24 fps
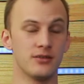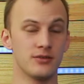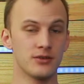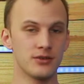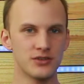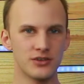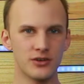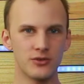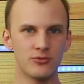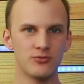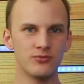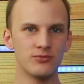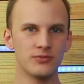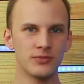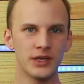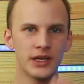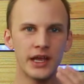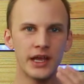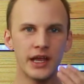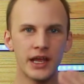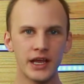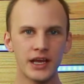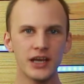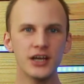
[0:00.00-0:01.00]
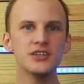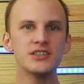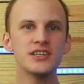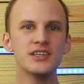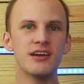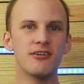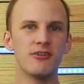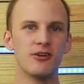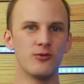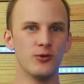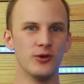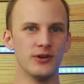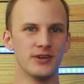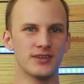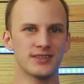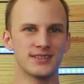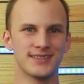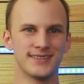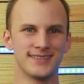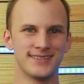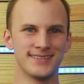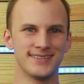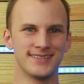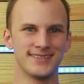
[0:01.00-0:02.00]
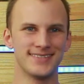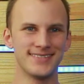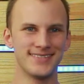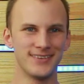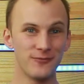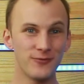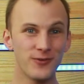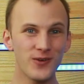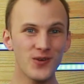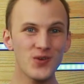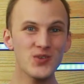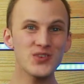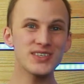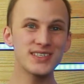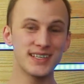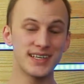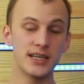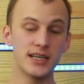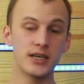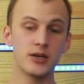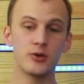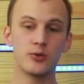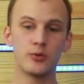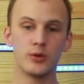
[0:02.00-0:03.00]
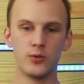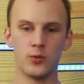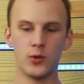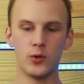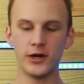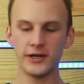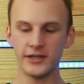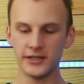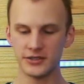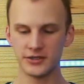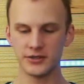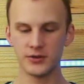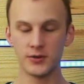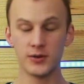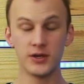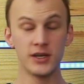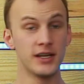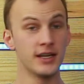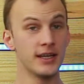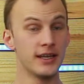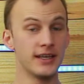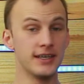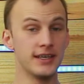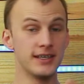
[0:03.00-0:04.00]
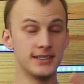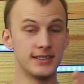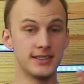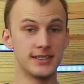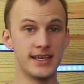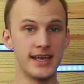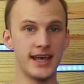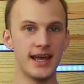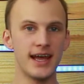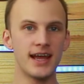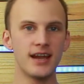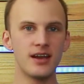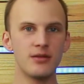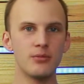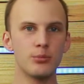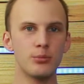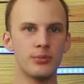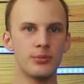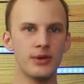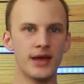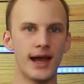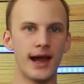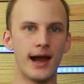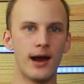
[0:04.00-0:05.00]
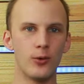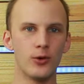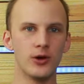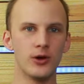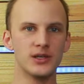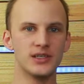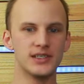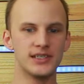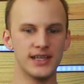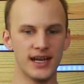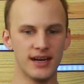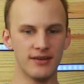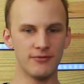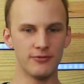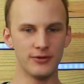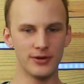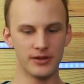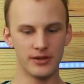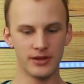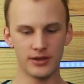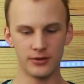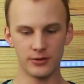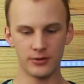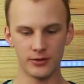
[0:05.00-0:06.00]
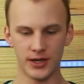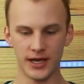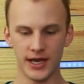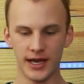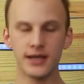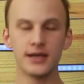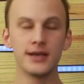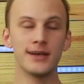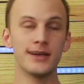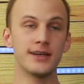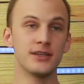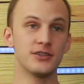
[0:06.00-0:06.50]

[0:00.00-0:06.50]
So here's how it works the first thing we want to do is get power to everything, okay?